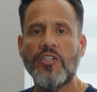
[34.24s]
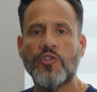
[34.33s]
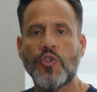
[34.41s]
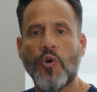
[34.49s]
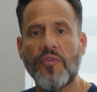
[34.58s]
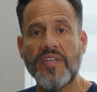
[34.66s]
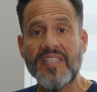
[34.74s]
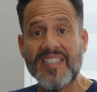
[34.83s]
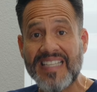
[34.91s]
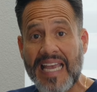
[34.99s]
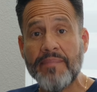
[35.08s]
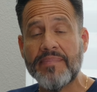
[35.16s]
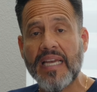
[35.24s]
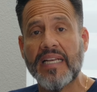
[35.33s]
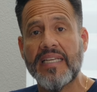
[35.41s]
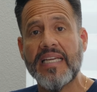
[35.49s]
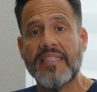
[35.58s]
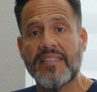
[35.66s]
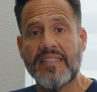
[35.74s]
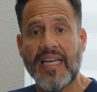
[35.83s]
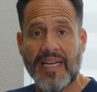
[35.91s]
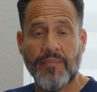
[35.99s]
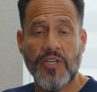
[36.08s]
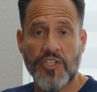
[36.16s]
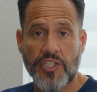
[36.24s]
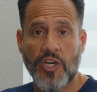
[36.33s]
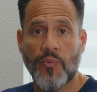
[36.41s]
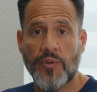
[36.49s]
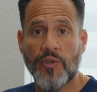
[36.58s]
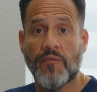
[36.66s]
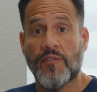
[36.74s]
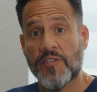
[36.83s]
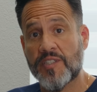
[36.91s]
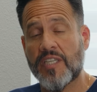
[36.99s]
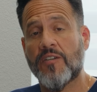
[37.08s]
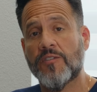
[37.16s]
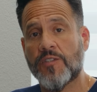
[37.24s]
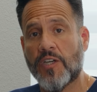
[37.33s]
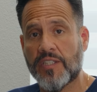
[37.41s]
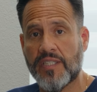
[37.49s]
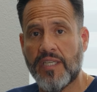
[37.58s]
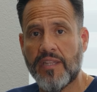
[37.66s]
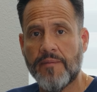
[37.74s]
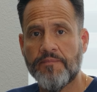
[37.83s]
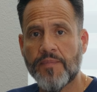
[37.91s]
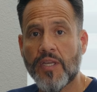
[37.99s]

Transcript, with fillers: So the same techniques that I'm gonna share with you for single dark teeth